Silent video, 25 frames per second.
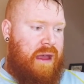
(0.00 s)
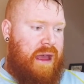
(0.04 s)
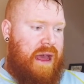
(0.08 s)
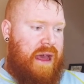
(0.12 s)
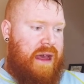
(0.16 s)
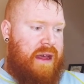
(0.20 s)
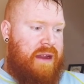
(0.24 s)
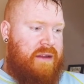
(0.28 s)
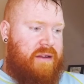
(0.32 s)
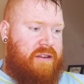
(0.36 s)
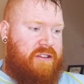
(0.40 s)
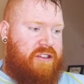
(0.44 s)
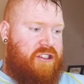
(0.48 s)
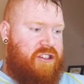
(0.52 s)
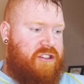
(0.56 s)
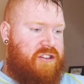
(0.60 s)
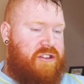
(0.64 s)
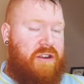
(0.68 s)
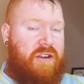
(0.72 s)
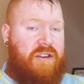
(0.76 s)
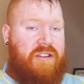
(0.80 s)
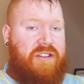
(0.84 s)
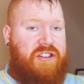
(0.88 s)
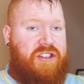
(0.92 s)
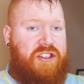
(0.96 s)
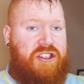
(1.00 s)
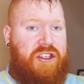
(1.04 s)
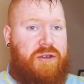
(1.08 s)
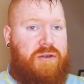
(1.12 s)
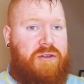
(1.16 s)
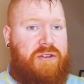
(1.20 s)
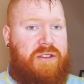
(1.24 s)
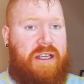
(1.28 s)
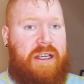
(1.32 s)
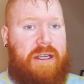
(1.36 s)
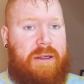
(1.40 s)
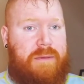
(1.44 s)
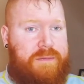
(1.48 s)
And just not as
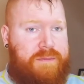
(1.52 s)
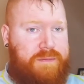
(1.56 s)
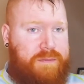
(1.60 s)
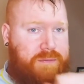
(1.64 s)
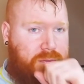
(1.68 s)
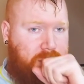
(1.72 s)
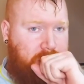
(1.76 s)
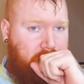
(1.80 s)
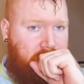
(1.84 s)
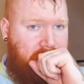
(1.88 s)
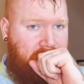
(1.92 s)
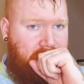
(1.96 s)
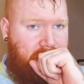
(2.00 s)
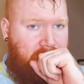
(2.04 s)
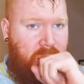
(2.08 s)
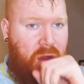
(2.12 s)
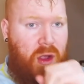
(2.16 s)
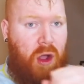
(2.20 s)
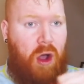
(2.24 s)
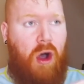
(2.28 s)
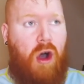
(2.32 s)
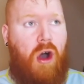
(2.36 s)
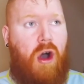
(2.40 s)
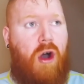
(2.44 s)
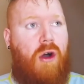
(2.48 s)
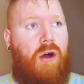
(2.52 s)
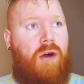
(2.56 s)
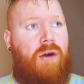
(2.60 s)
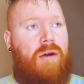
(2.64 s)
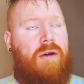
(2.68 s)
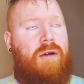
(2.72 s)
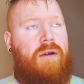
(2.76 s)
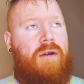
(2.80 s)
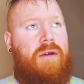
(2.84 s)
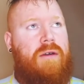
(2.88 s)
juicy. Or